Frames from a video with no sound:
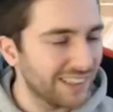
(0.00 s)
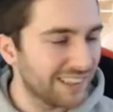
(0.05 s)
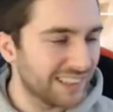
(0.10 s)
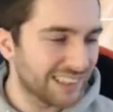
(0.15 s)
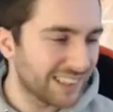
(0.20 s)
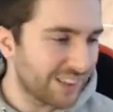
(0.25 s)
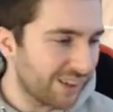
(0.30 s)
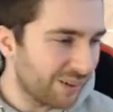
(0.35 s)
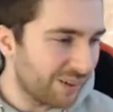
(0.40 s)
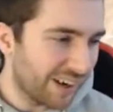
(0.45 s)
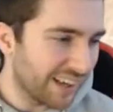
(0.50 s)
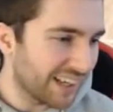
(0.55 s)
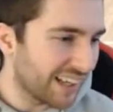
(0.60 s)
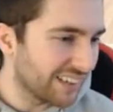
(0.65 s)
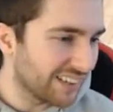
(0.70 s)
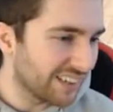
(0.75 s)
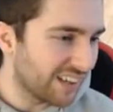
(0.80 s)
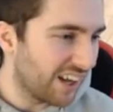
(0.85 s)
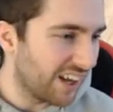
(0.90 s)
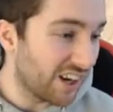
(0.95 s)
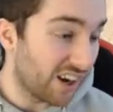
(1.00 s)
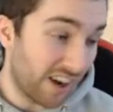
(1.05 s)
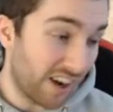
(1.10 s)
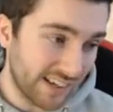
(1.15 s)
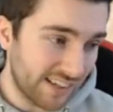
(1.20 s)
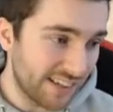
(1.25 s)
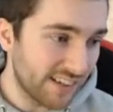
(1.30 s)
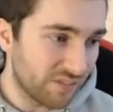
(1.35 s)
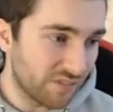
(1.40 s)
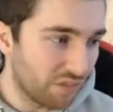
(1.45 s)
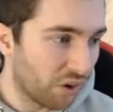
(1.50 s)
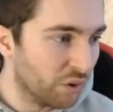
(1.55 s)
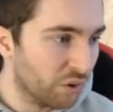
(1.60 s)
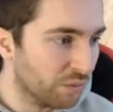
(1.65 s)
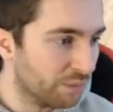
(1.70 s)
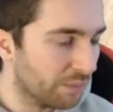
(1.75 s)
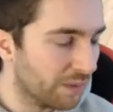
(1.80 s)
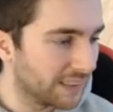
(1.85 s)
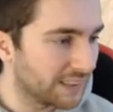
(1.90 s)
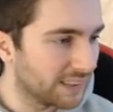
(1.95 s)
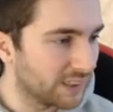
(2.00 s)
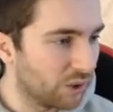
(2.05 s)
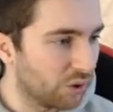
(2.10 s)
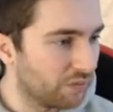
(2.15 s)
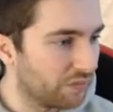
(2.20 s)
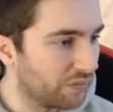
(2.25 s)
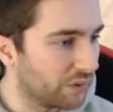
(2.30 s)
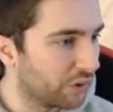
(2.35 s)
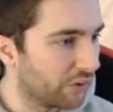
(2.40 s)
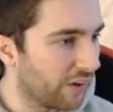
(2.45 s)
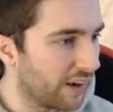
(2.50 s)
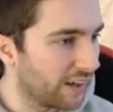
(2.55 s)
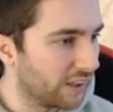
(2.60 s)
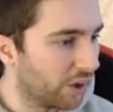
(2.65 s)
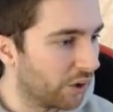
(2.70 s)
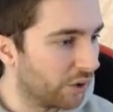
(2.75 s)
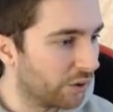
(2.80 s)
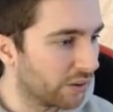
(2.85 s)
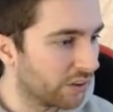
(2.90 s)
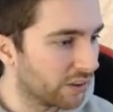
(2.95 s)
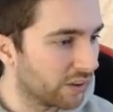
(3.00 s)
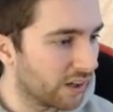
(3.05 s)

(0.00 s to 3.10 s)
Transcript: So I guess I, I did vote myself for Greg Oden.